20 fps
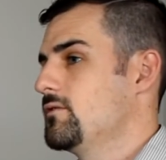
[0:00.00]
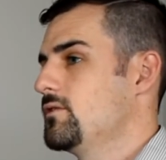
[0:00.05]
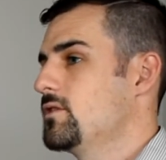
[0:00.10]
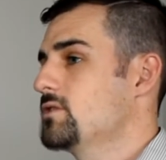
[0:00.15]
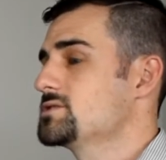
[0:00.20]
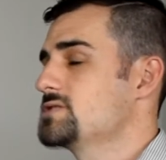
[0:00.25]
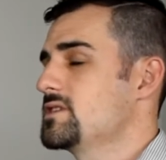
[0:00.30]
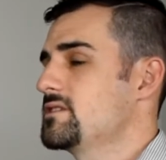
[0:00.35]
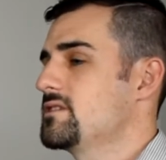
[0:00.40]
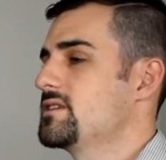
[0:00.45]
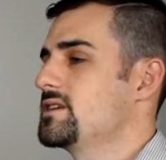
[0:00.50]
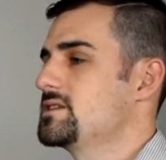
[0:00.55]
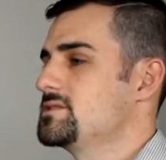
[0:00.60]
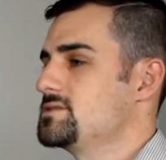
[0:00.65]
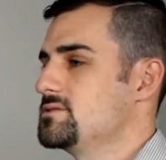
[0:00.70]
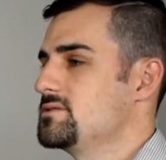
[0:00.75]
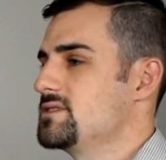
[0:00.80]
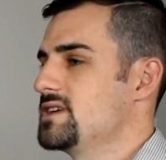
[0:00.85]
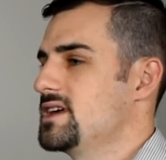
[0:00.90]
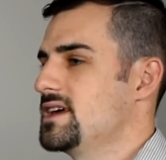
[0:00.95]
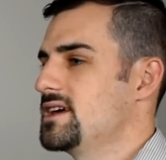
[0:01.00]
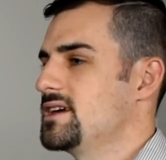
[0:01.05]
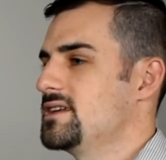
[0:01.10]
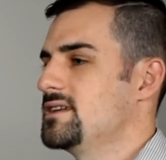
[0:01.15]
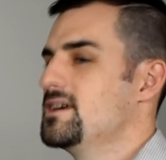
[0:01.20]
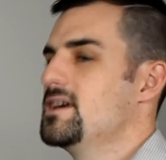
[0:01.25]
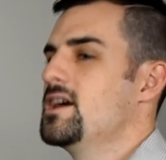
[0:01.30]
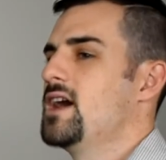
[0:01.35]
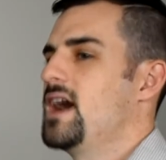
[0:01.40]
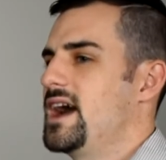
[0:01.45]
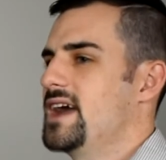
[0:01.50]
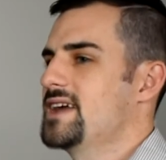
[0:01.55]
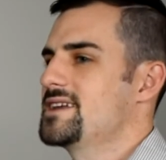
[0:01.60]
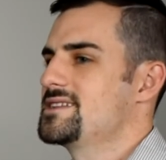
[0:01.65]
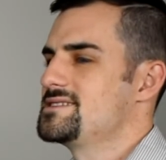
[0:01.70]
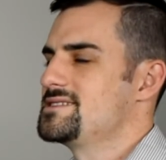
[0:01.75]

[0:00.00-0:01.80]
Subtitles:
Focus on the things you can. I can